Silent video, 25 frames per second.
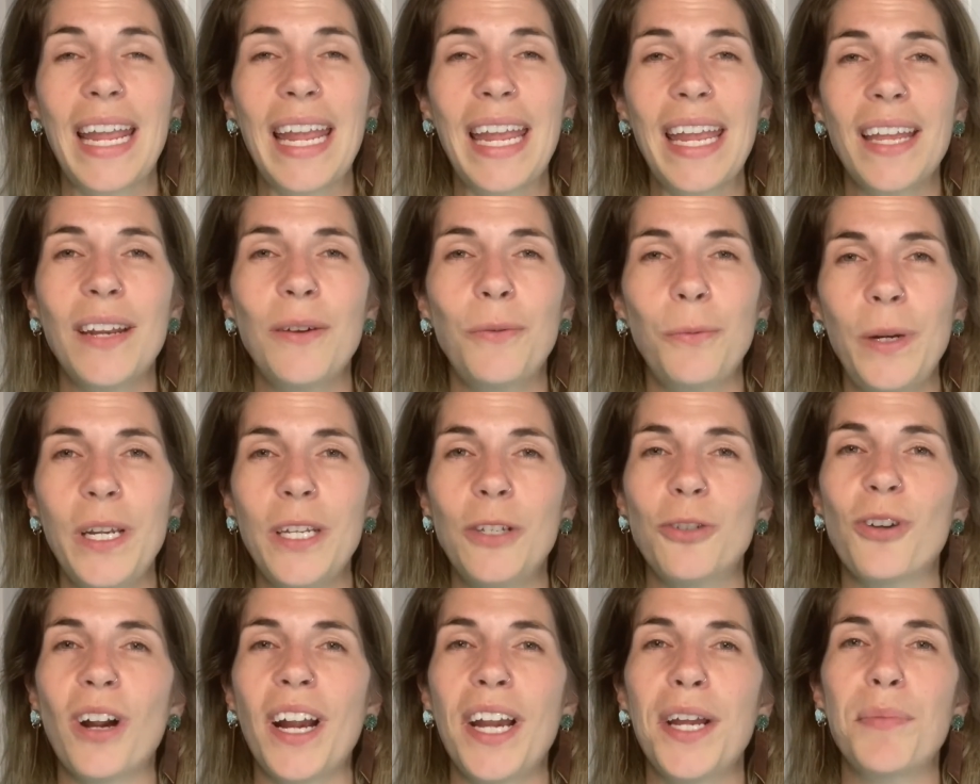And we
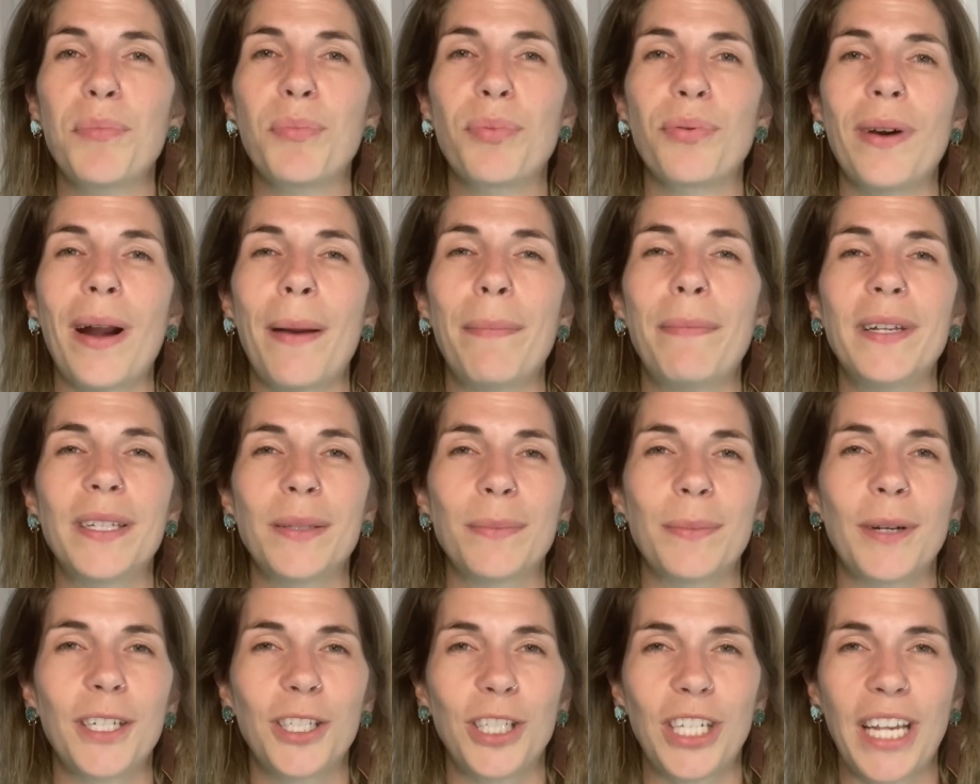try and prep as
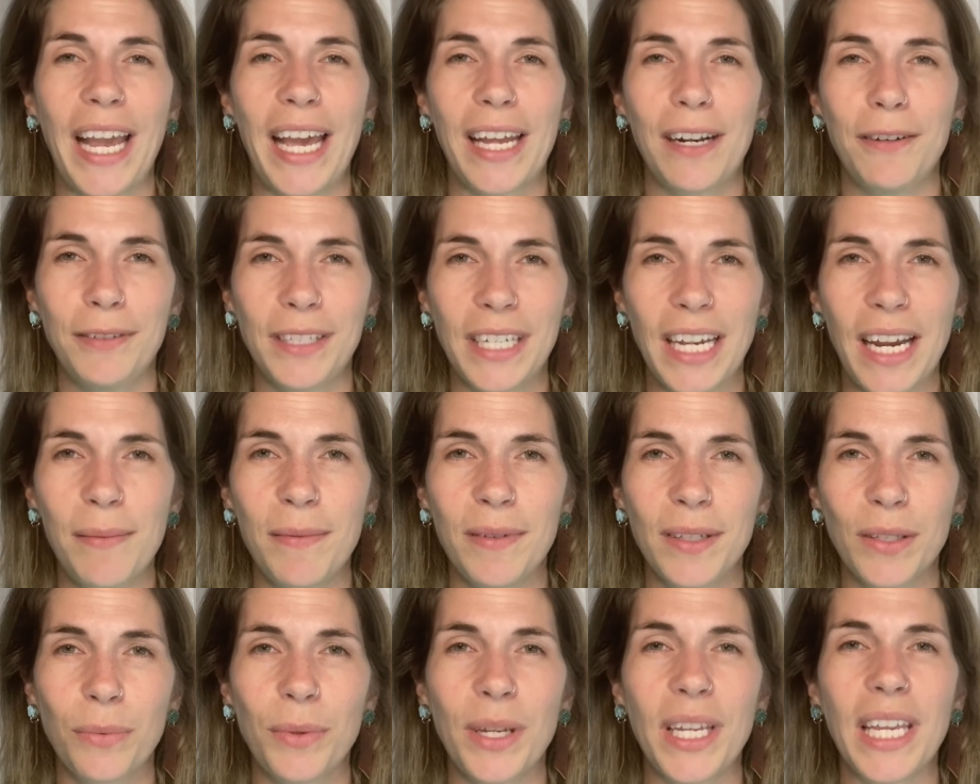much ahead of time
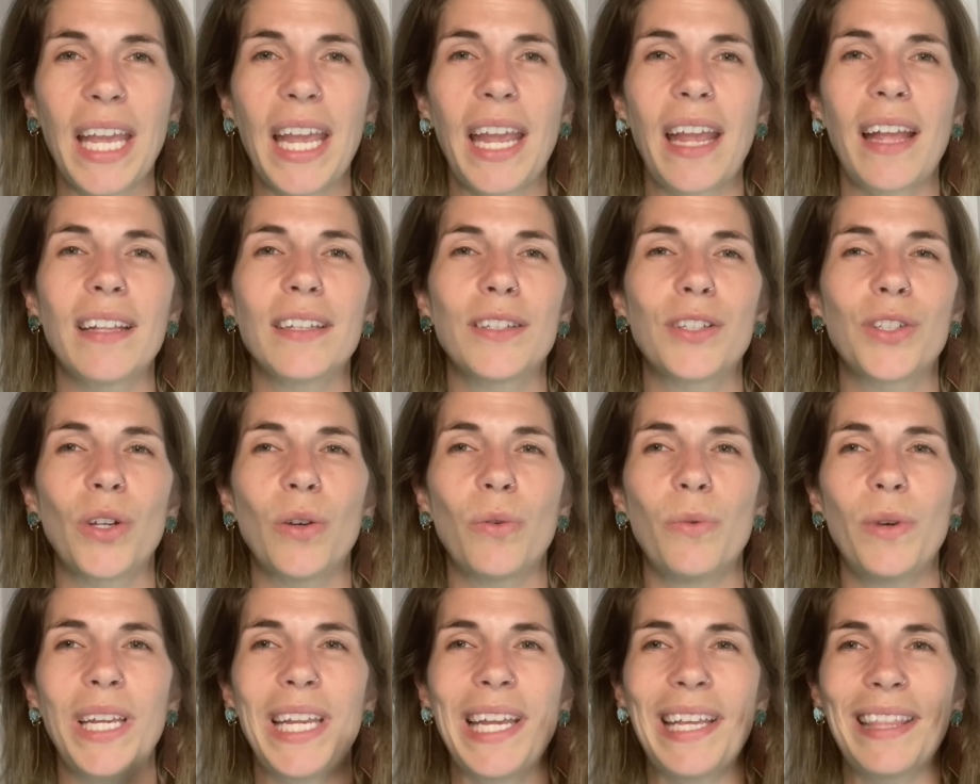as we can, so
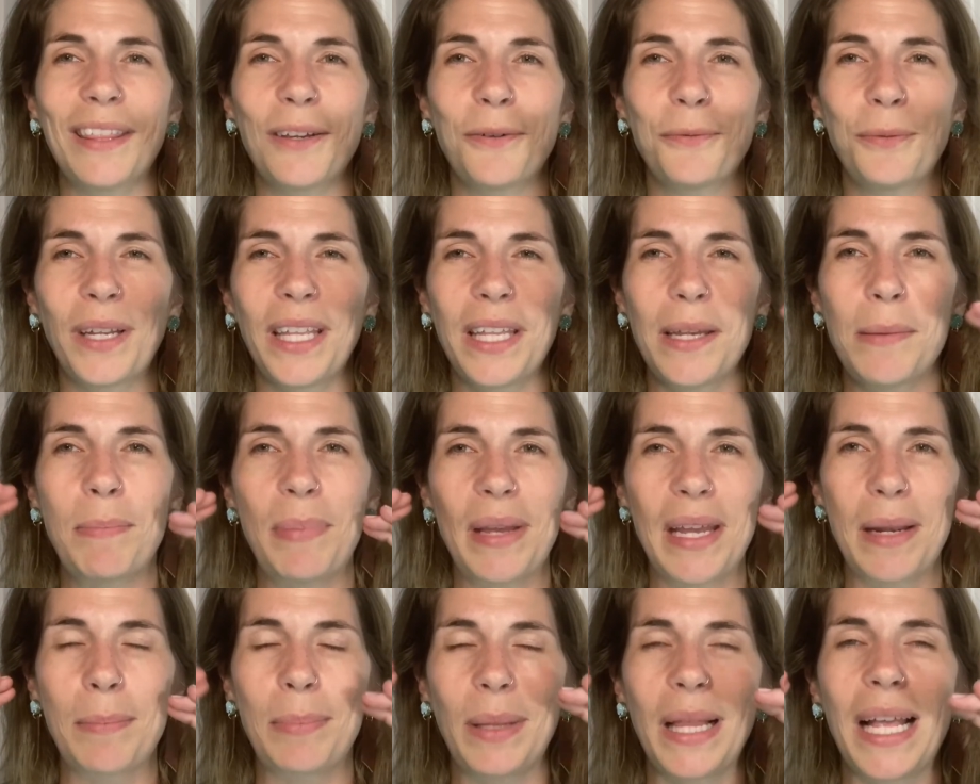we get the really
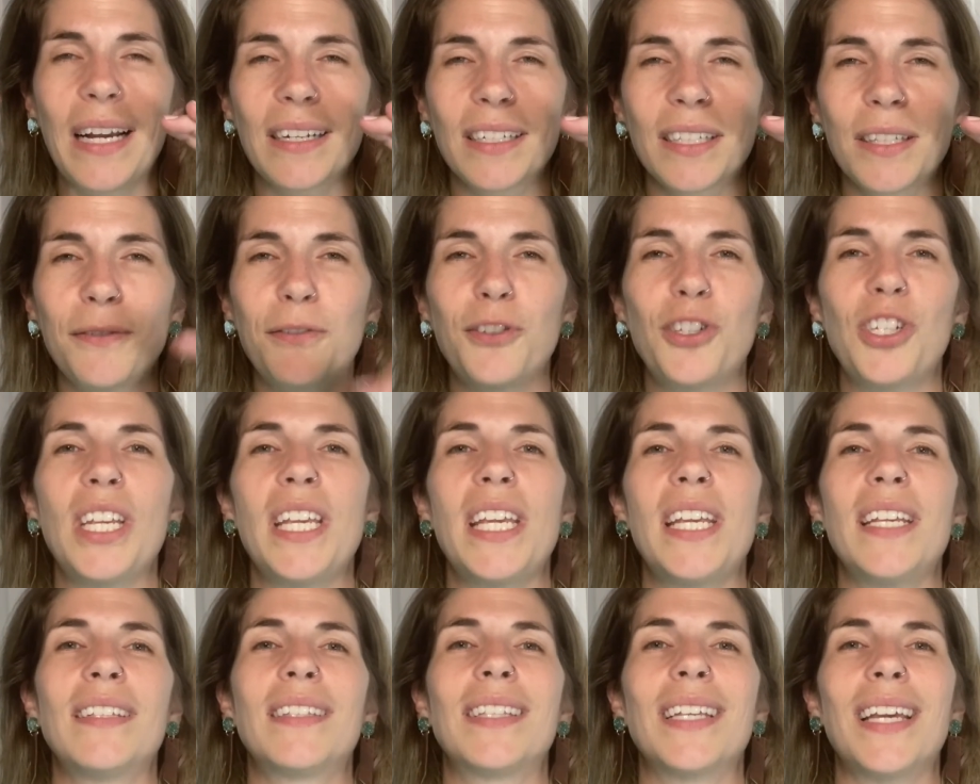big blocks of
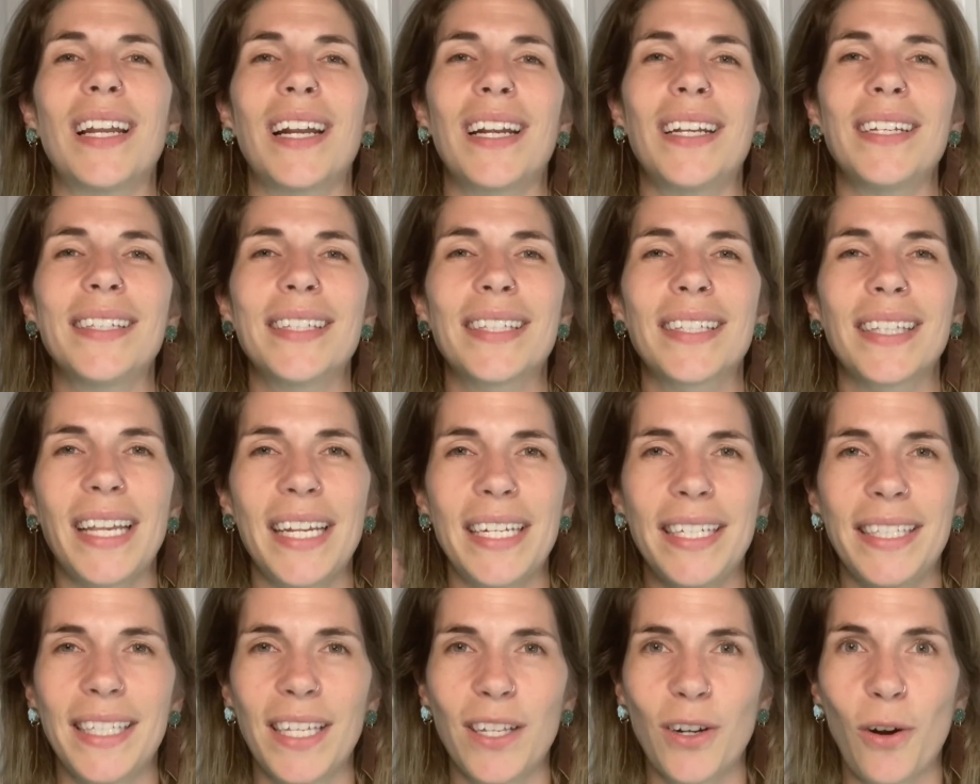cheese and I
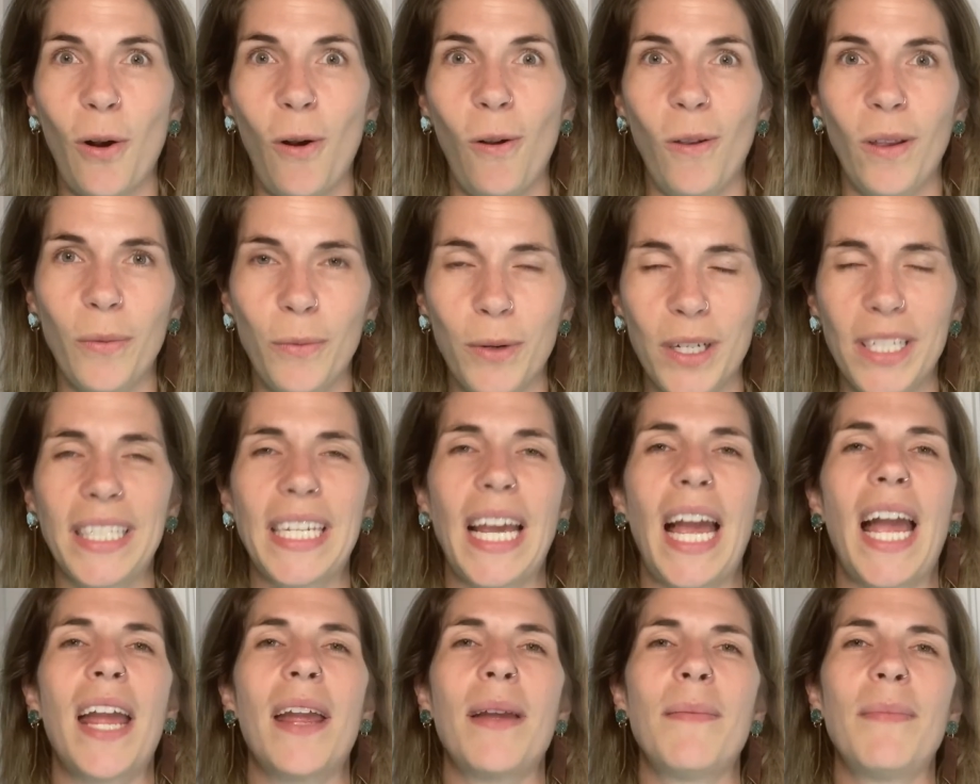slice it all at one
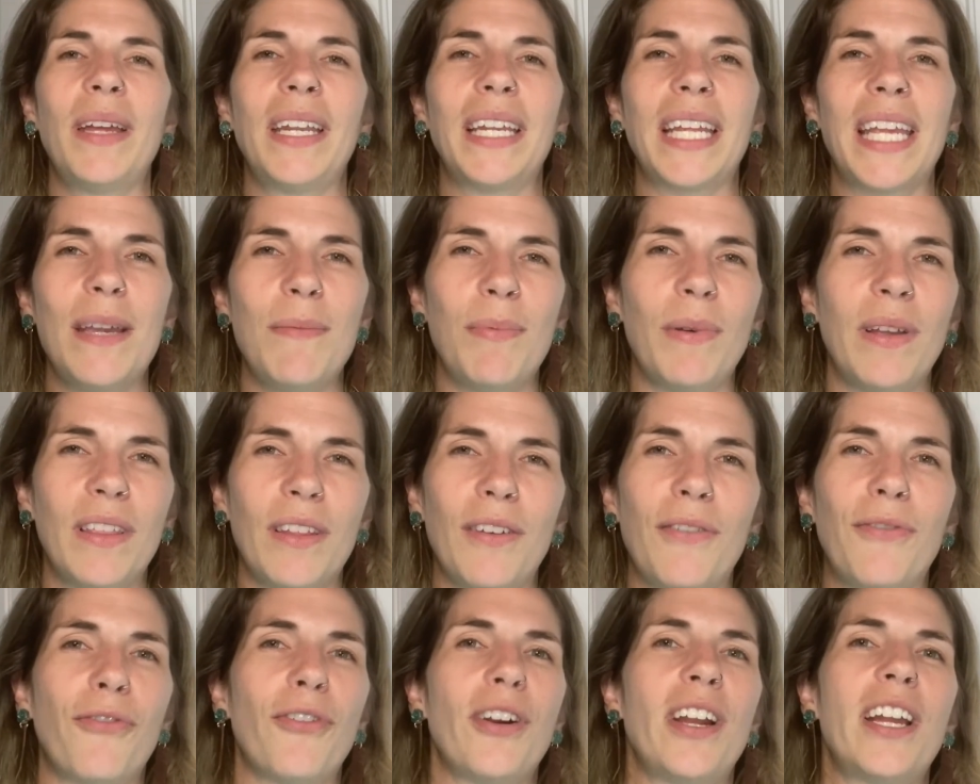time and keep it in
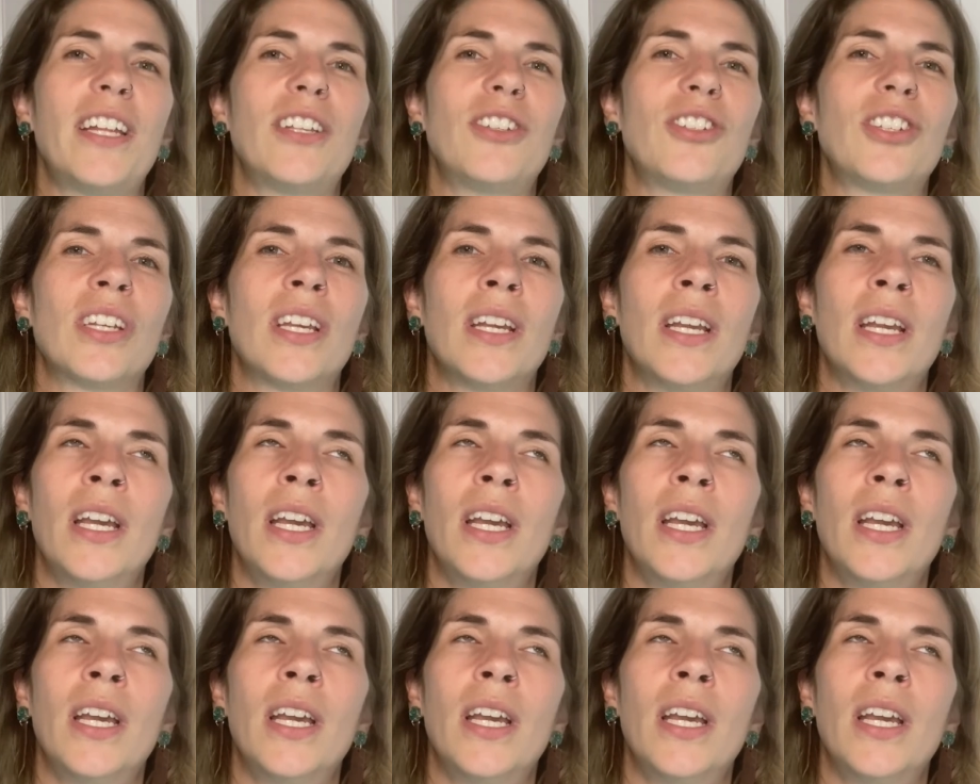the fridge.